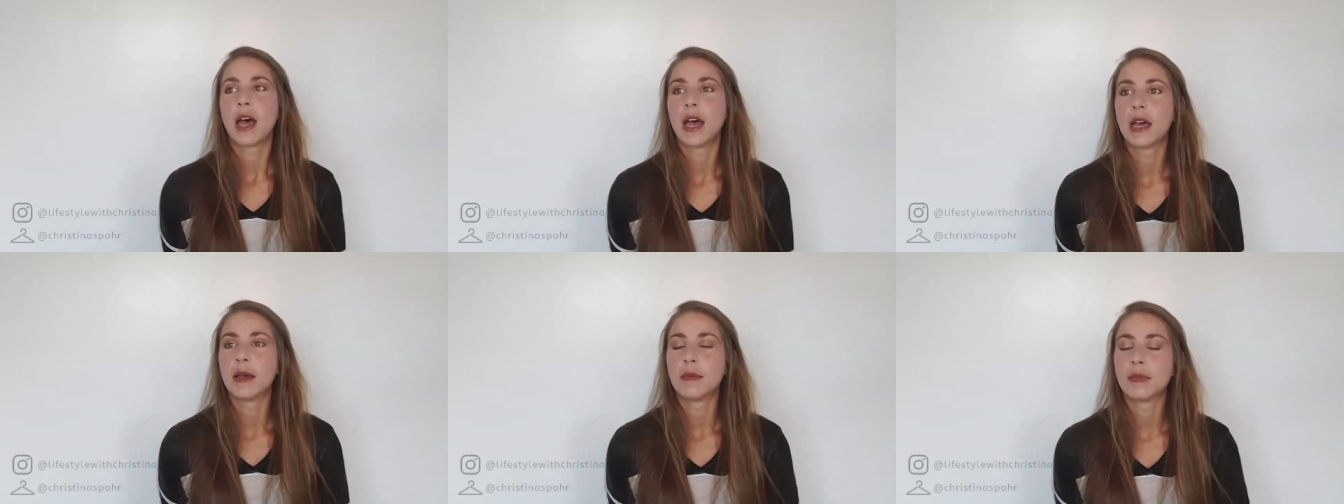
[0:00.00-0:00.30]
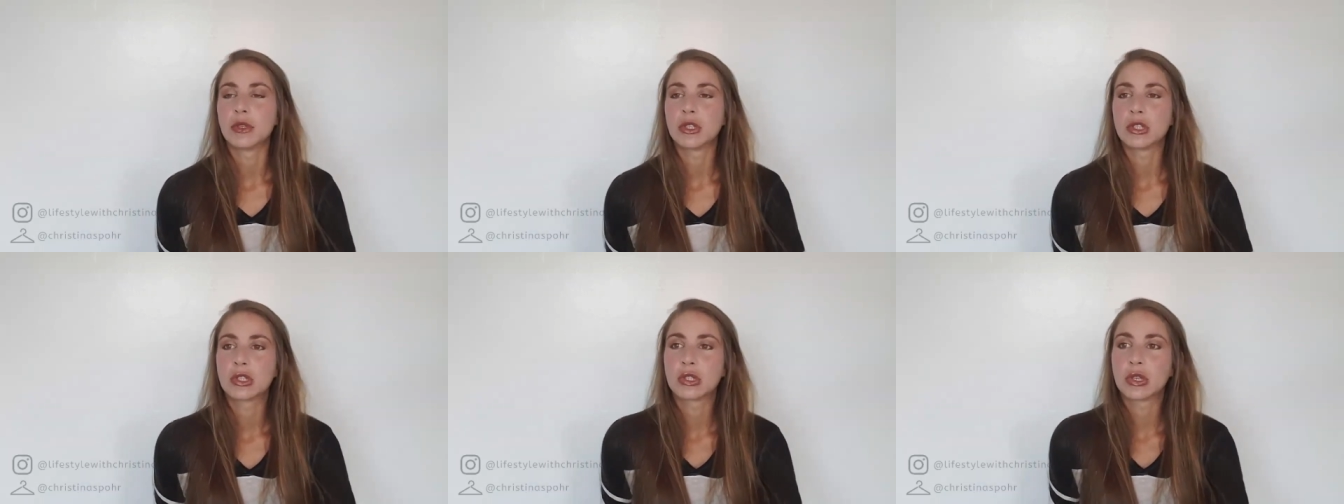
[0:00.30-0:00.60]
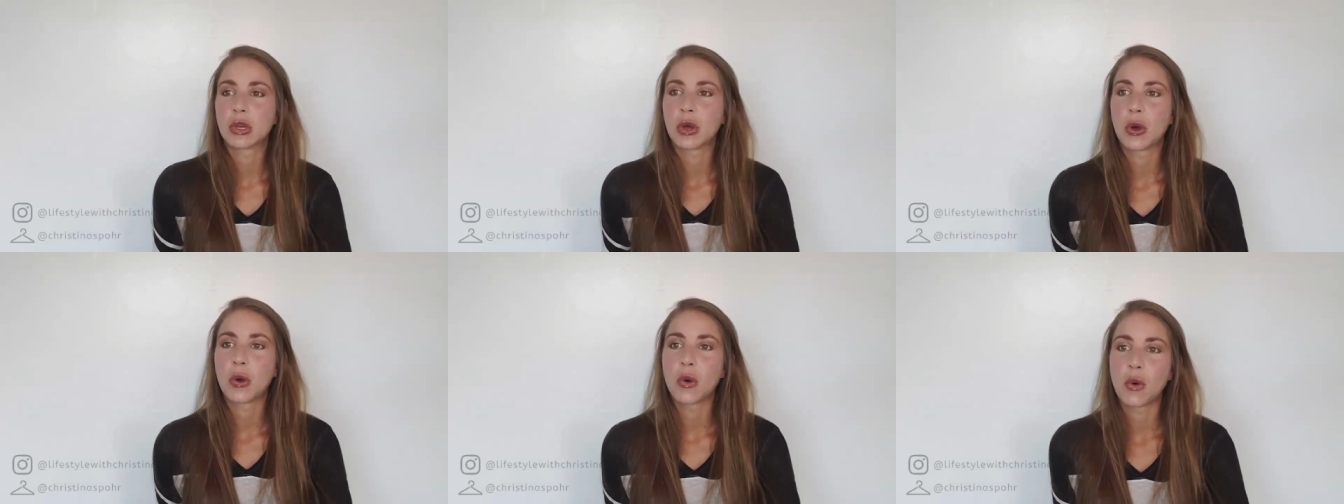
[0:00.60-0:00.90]
Um,
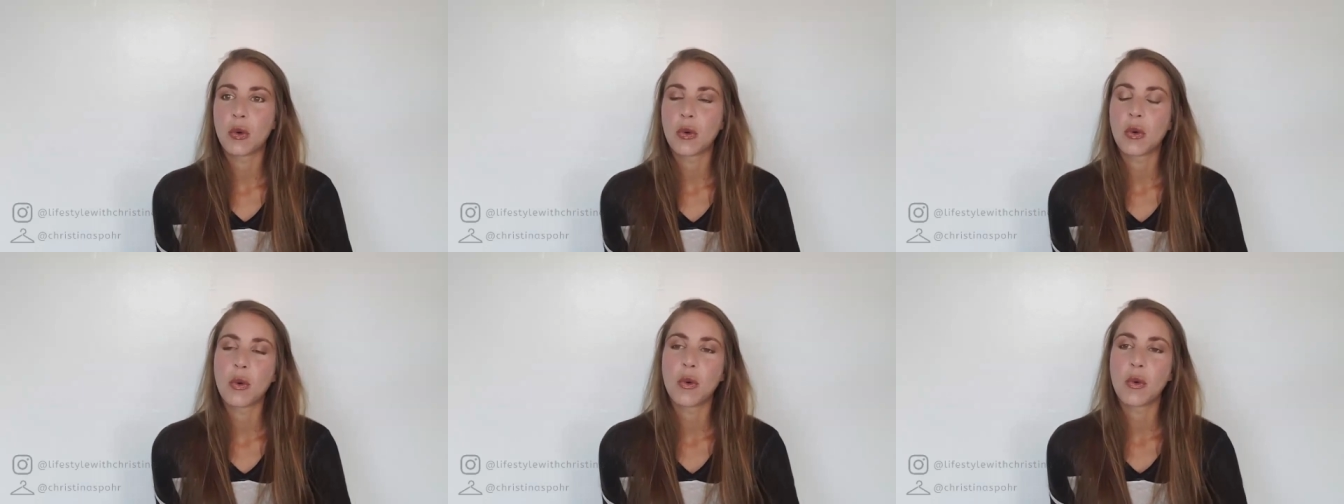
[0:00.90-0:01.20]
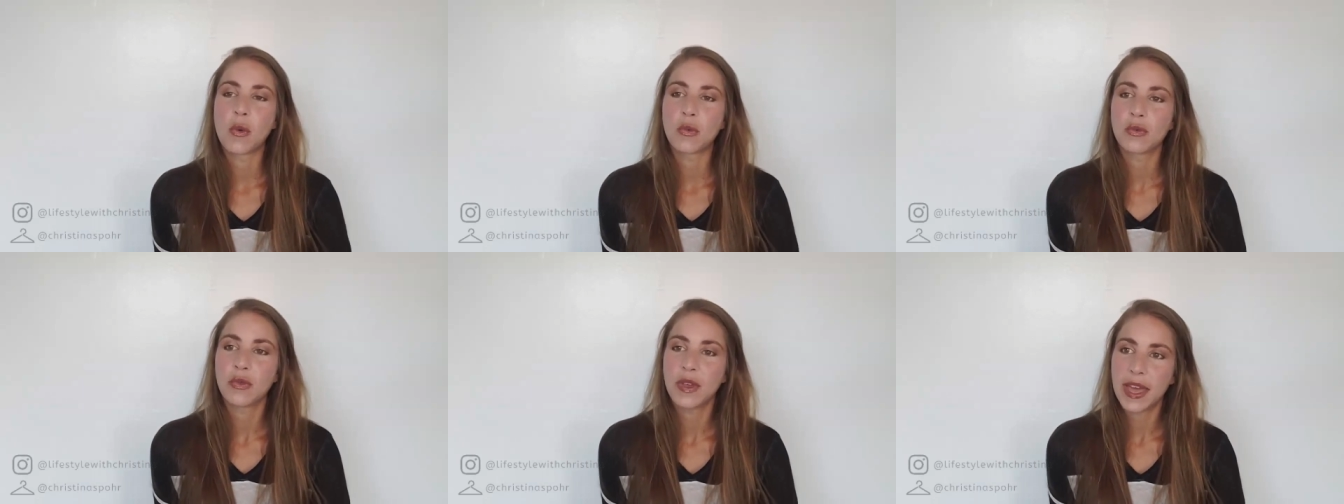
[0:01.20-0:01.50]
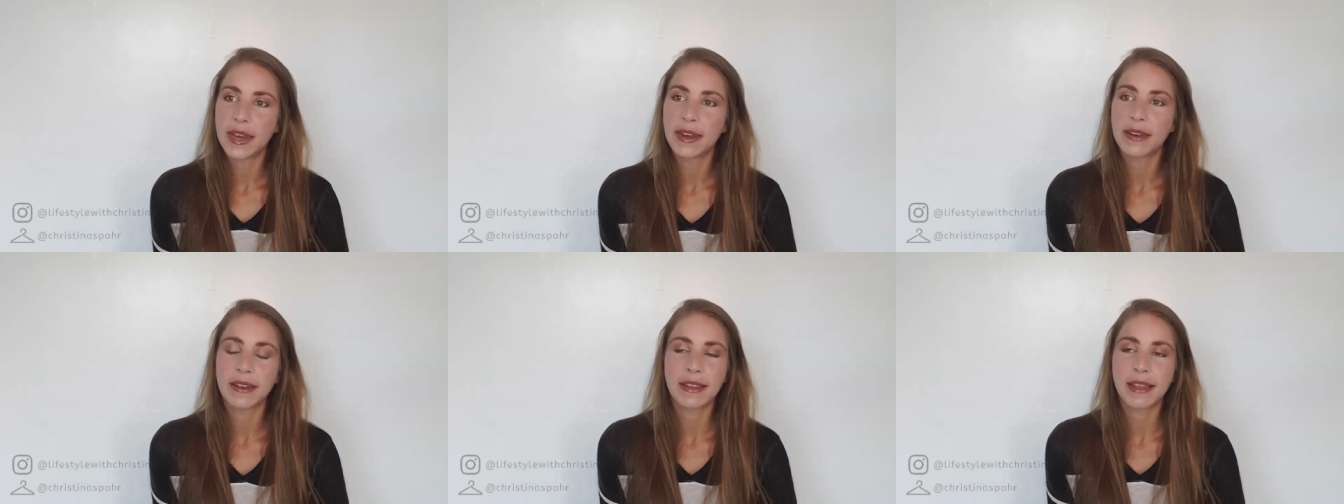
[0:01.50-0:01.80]
so
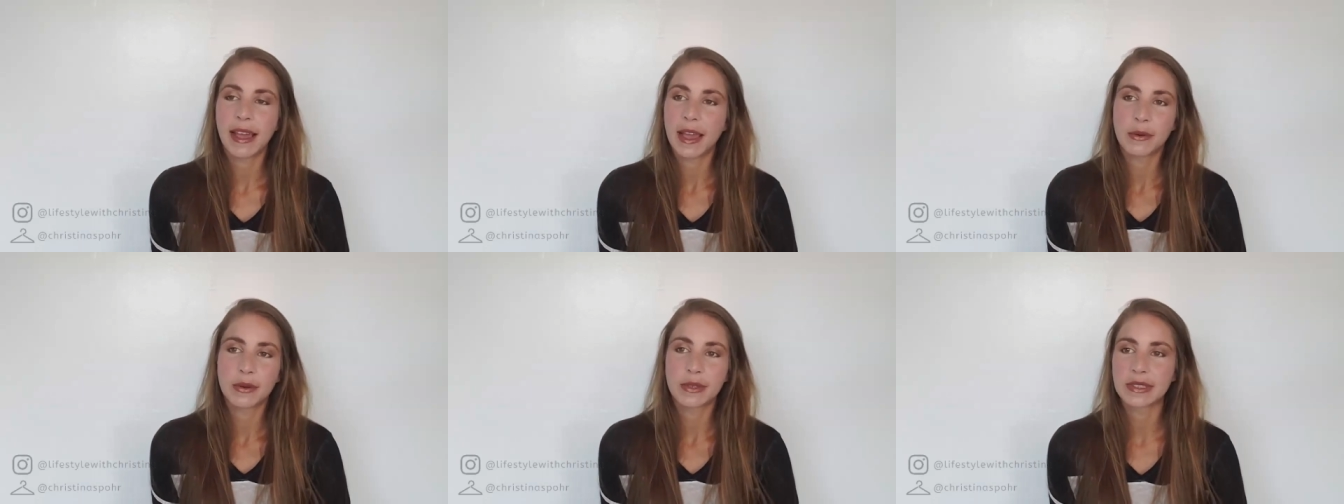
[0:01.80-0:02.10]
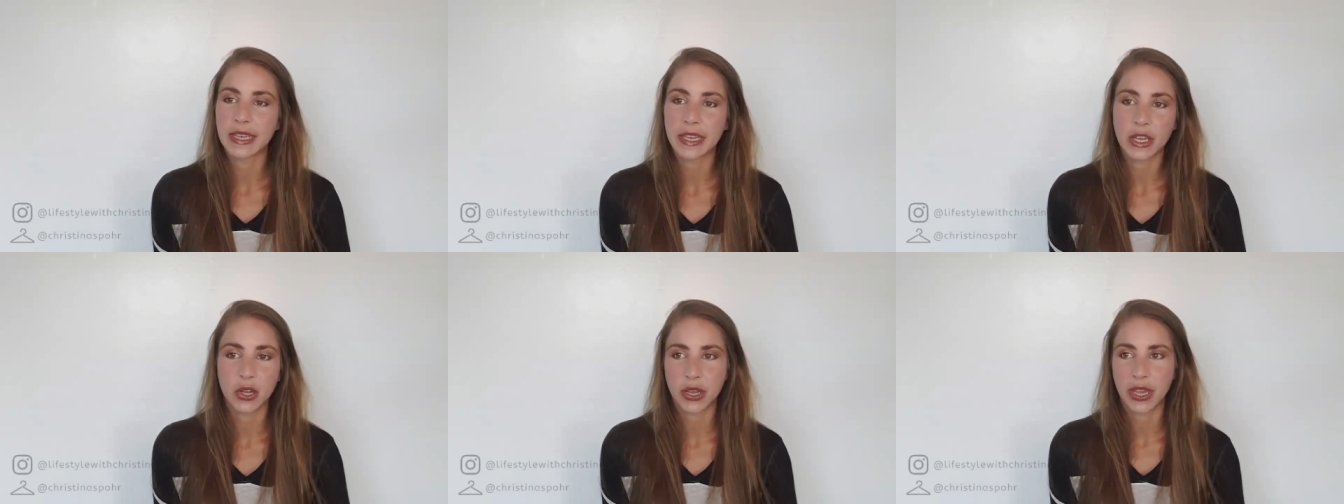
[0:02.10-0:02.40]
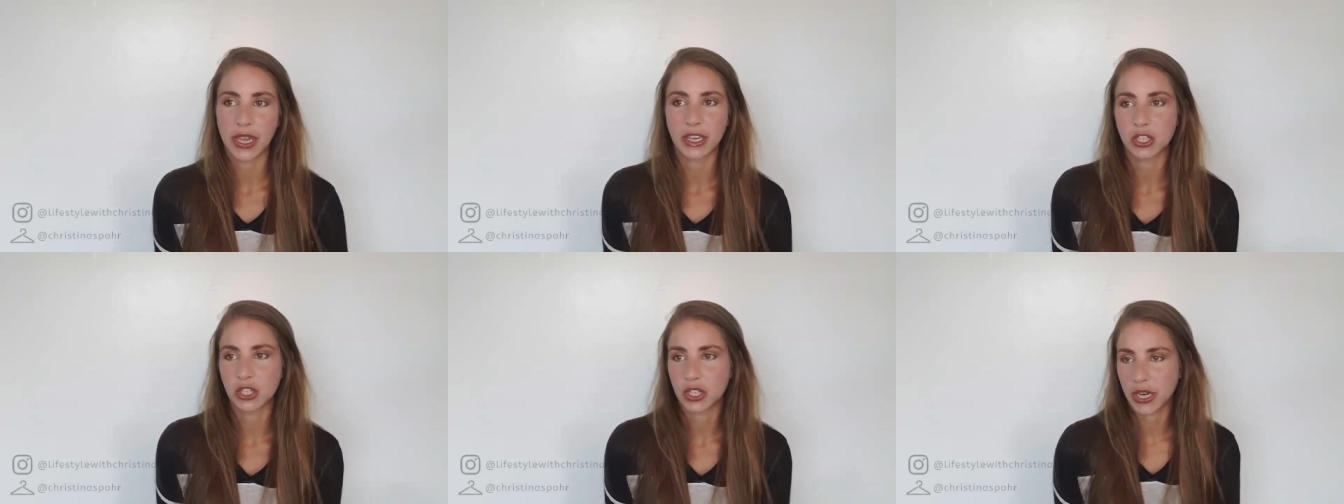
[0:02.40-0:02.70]
then I was like,
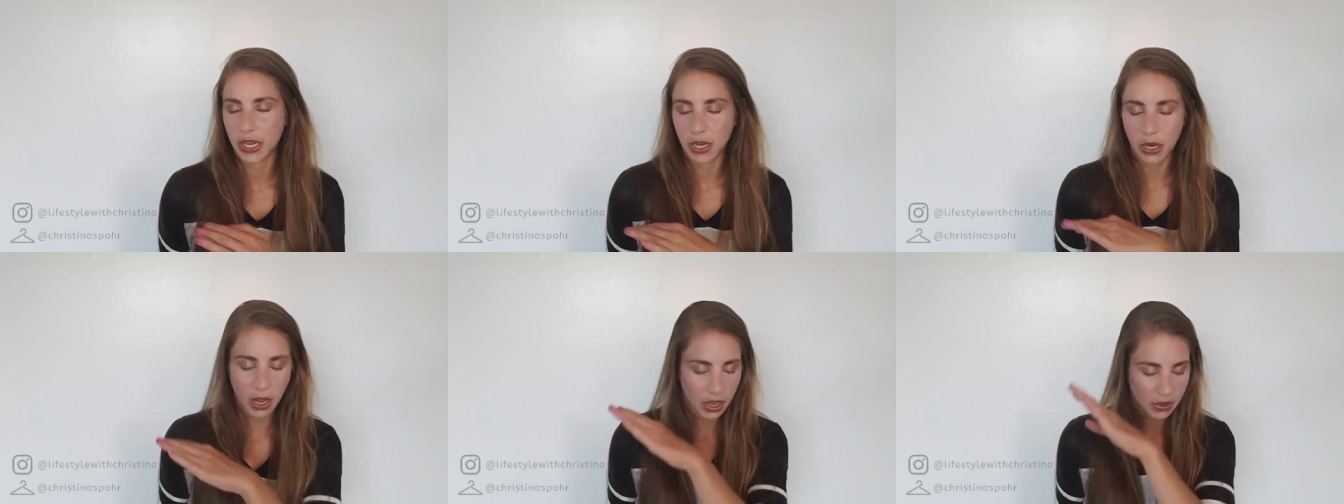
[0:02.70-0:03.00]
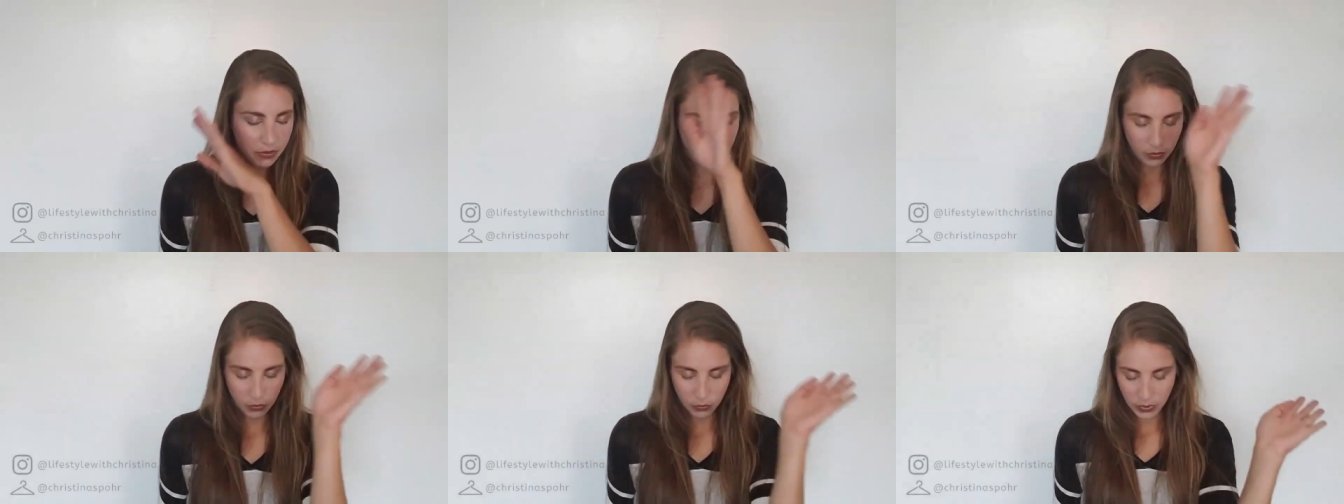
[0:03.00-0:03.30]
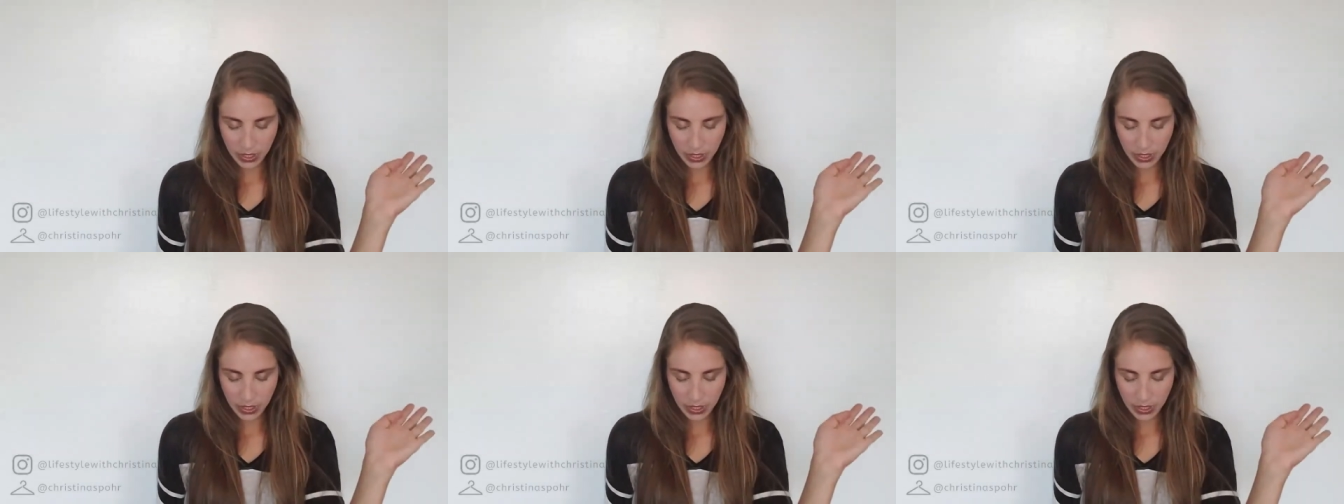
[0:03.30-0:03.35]
okay, shake it off,